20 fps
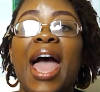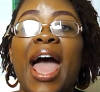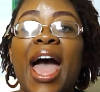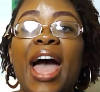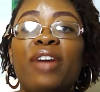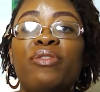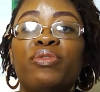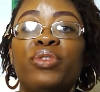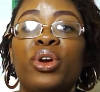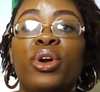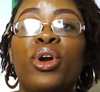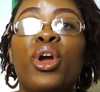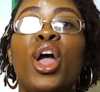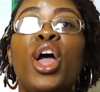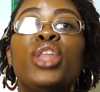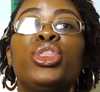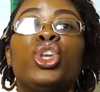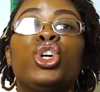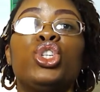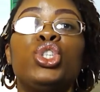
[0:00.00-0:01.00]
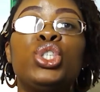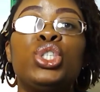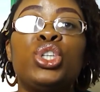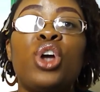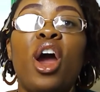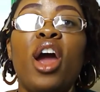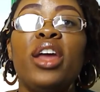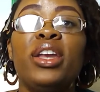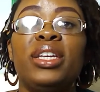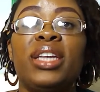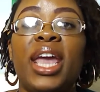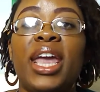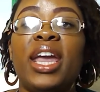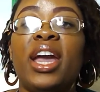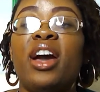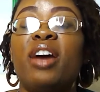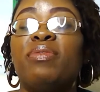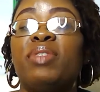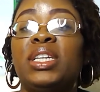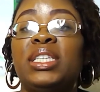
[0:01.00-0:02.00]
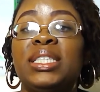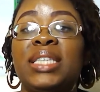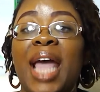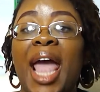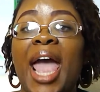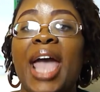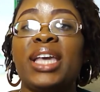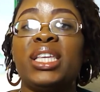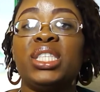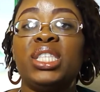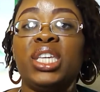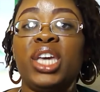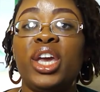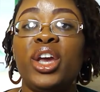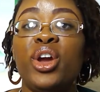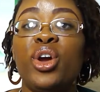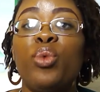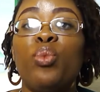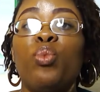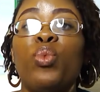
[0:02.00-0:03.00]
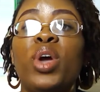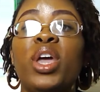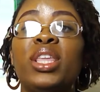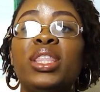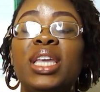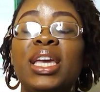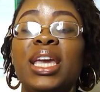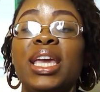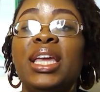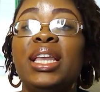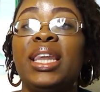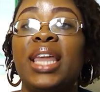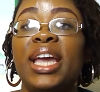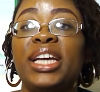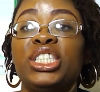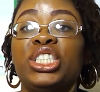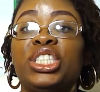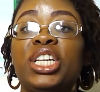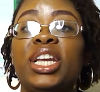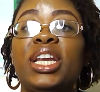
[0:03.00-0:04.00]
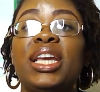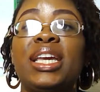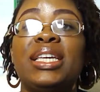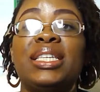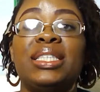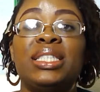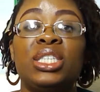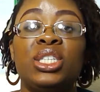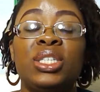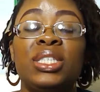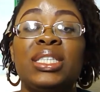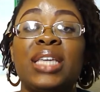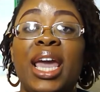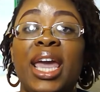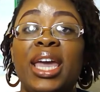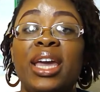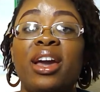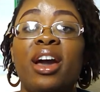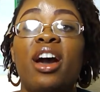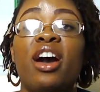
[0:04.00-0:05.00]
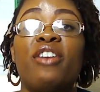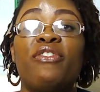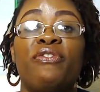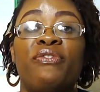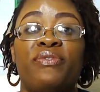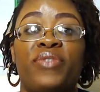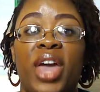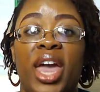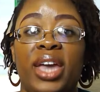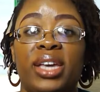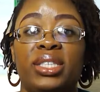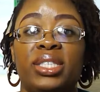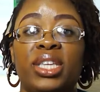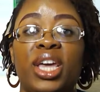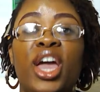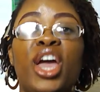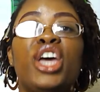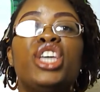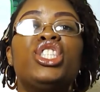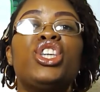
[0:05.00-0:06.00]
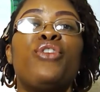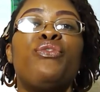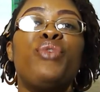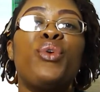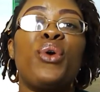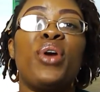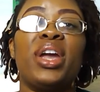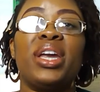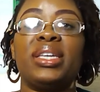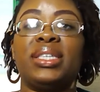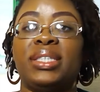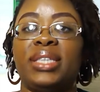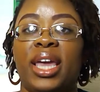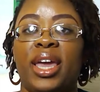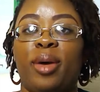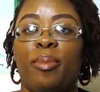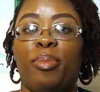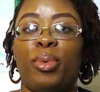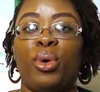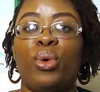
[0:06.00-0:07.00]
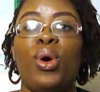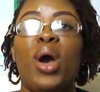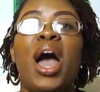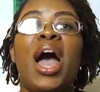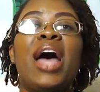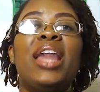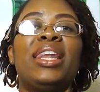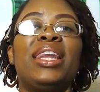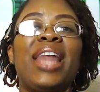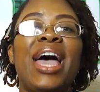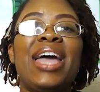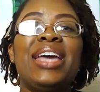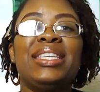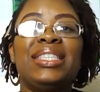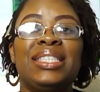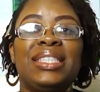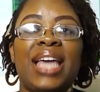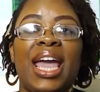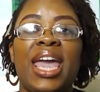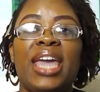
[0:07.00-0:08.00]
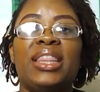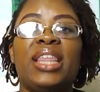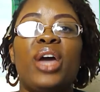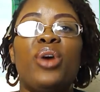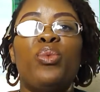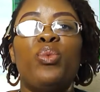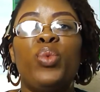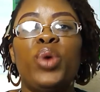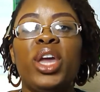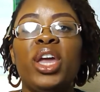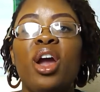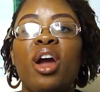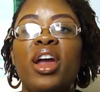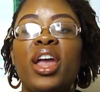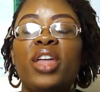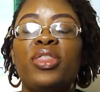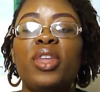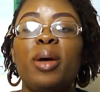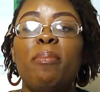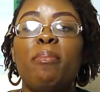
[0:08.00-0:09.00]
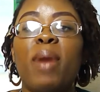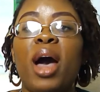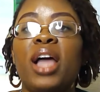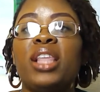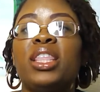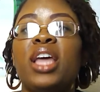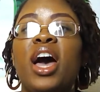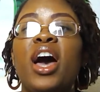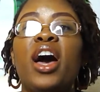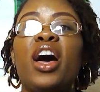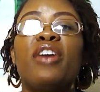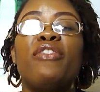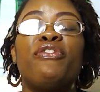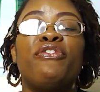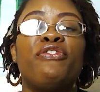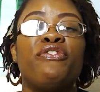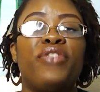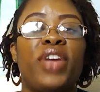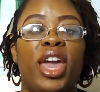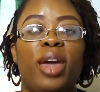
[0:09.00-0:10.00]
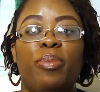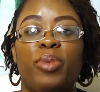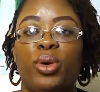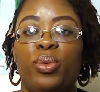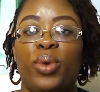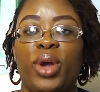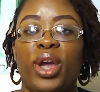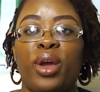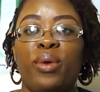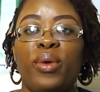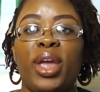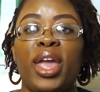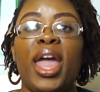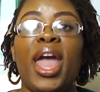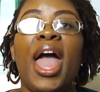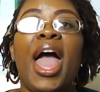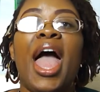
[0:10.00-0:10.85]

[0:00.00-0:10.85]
after the start date of the tax year when the election is to take effect. So, for example, let's say that we are in the month of February,